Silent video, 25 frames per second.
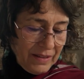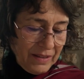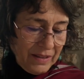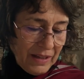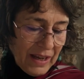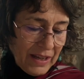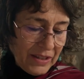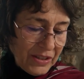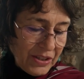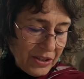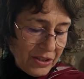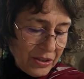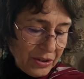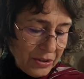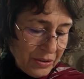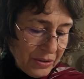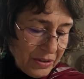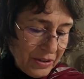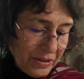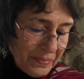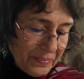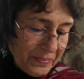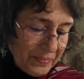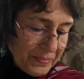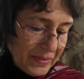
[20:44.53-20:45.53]

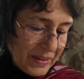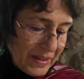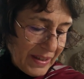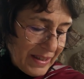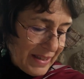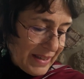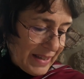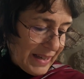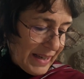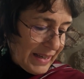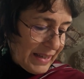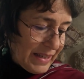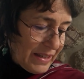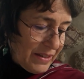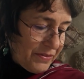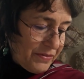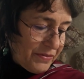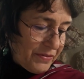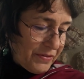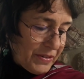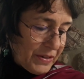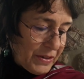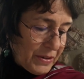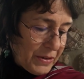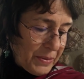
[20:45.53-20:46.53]
attitude. It's like
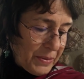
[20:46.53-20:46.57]
if